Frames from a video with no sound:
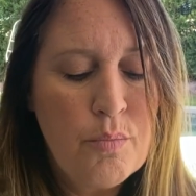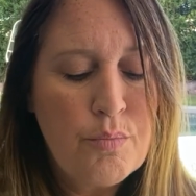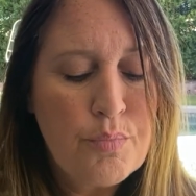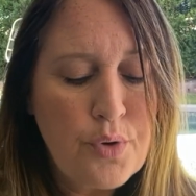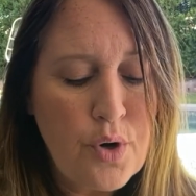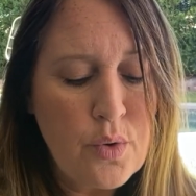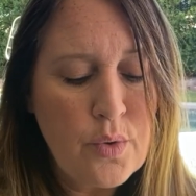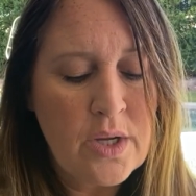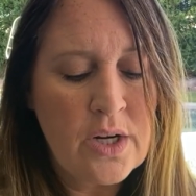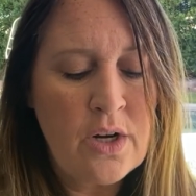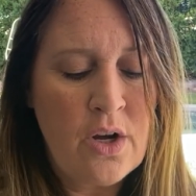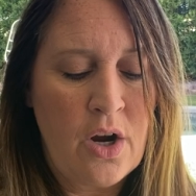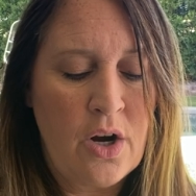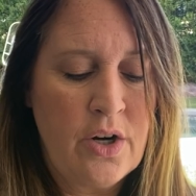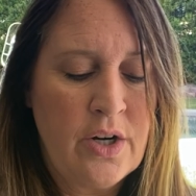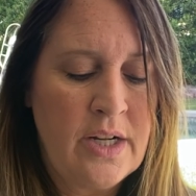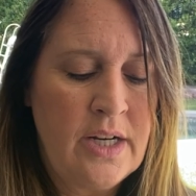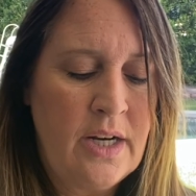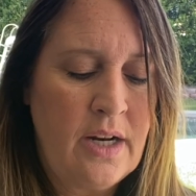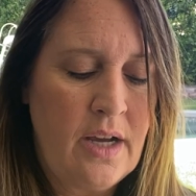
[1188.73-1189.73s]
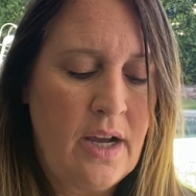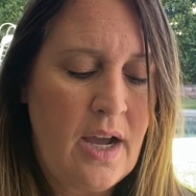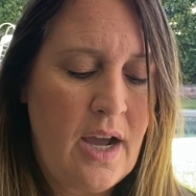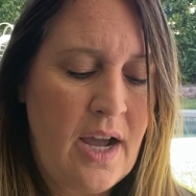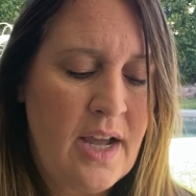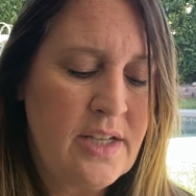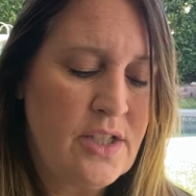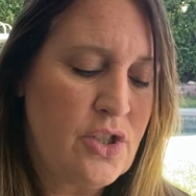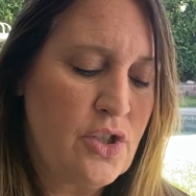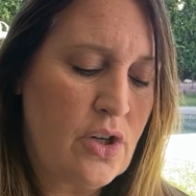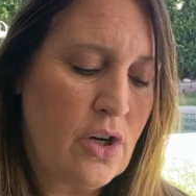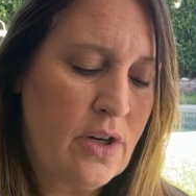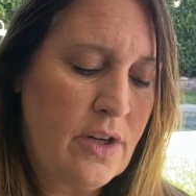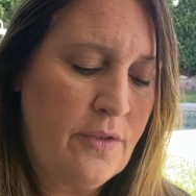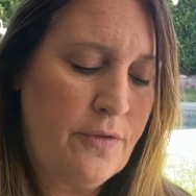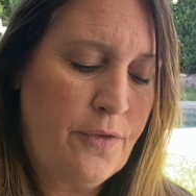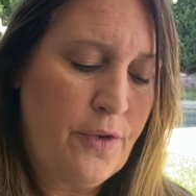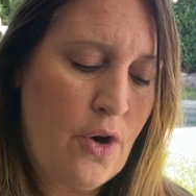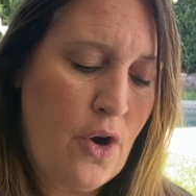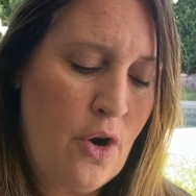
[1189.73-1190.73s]
Broken-hearted, I
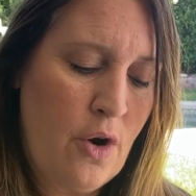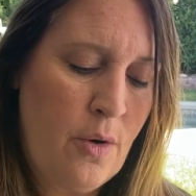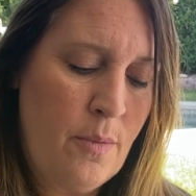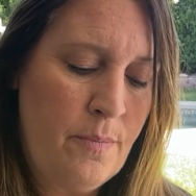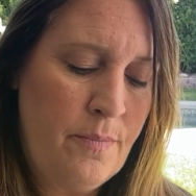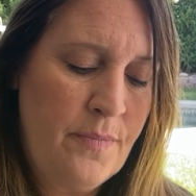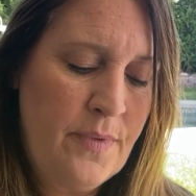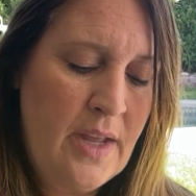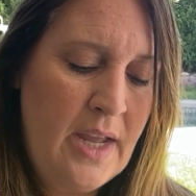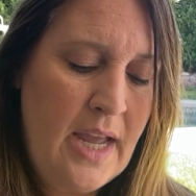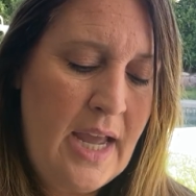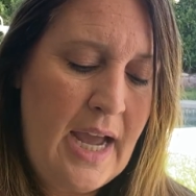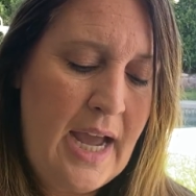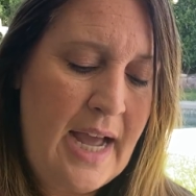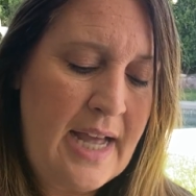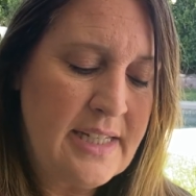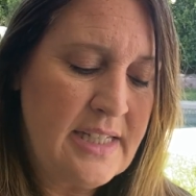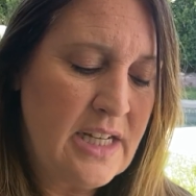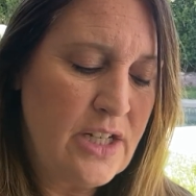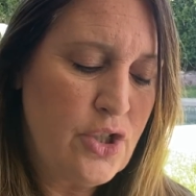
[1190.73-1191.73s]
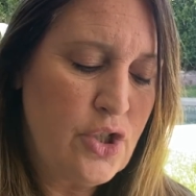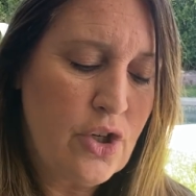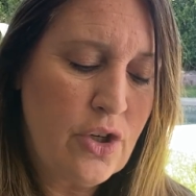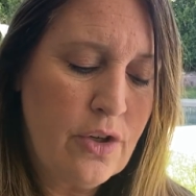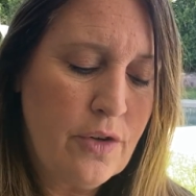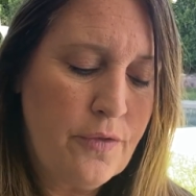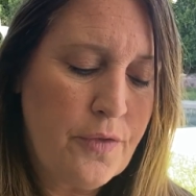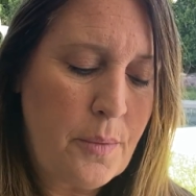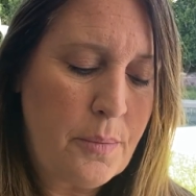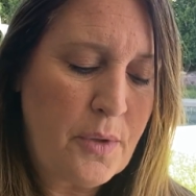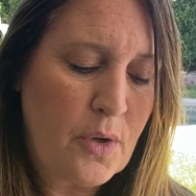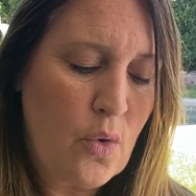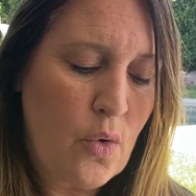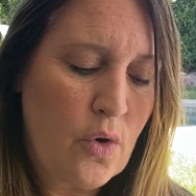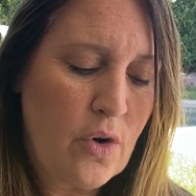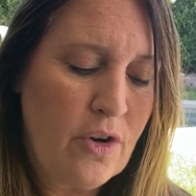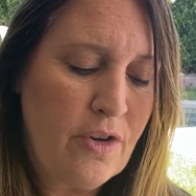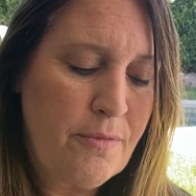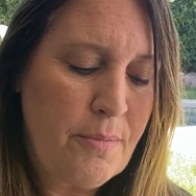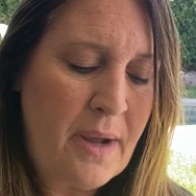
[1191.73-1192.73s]
started for home. As I turned from the
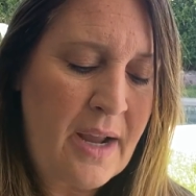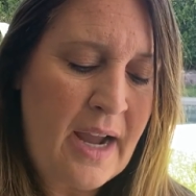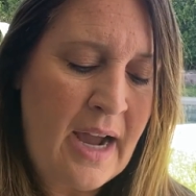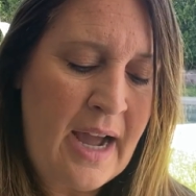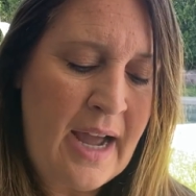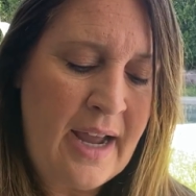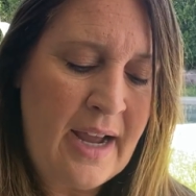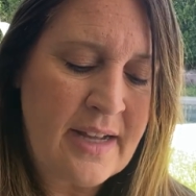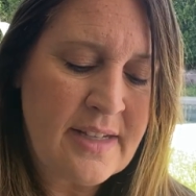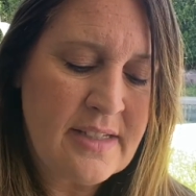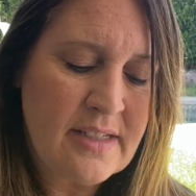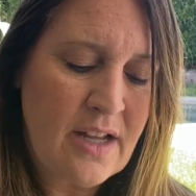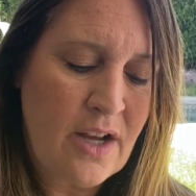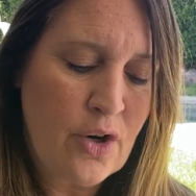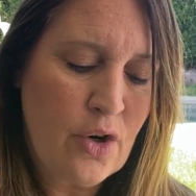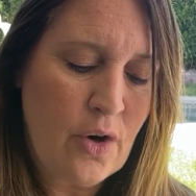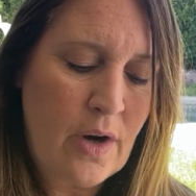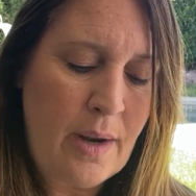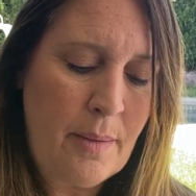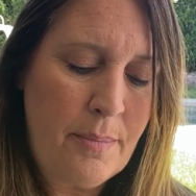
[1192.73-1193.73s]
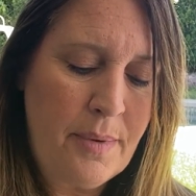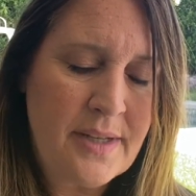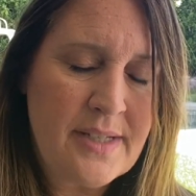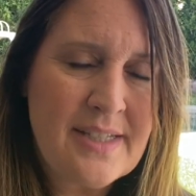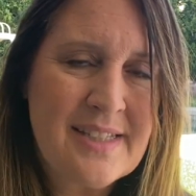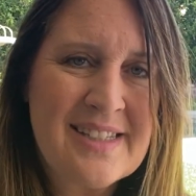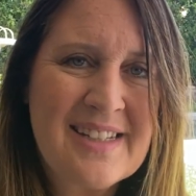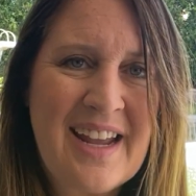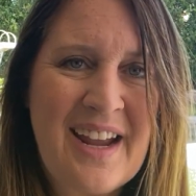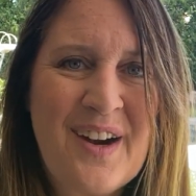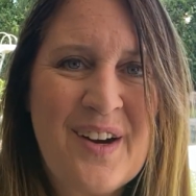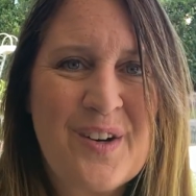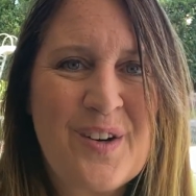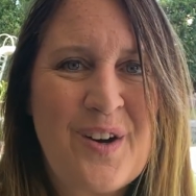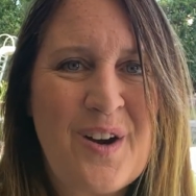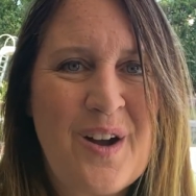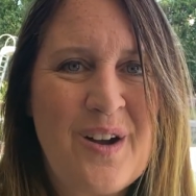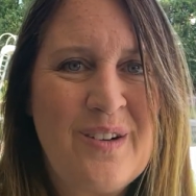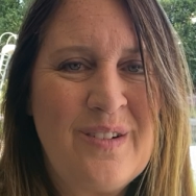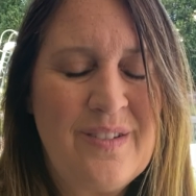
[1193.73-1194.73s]
corner of my eye, I saw Grandpa's
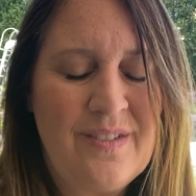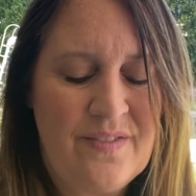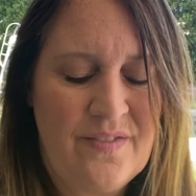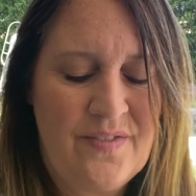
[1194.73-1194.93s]
scarecrow.